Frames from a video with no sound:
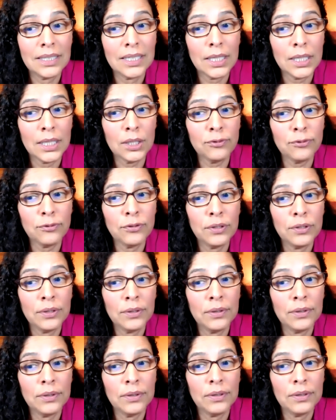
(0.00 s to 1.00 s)
If
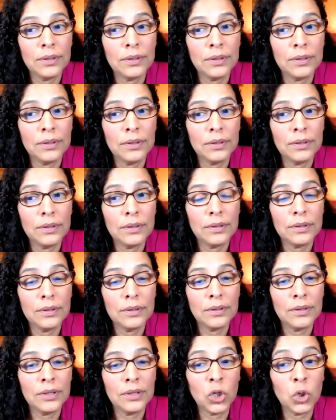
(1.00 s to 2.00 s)

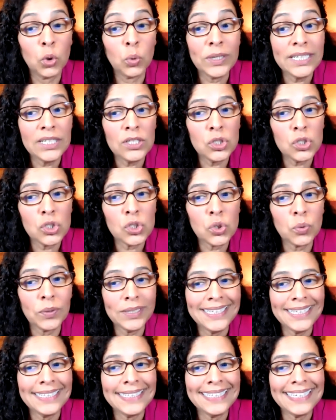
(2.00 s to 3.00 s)
the green
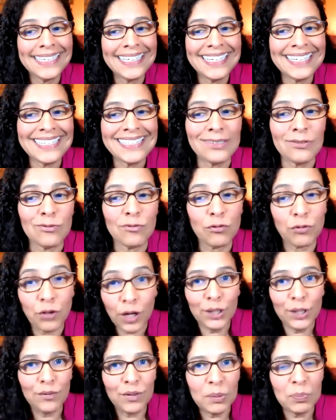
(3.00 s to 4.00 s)
screen is in
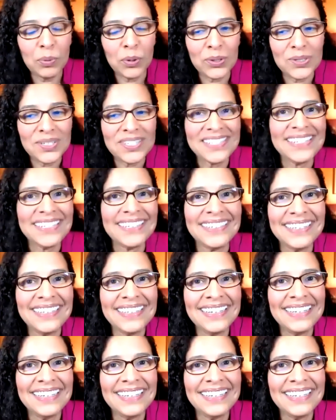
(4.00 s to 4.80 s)
front of the person,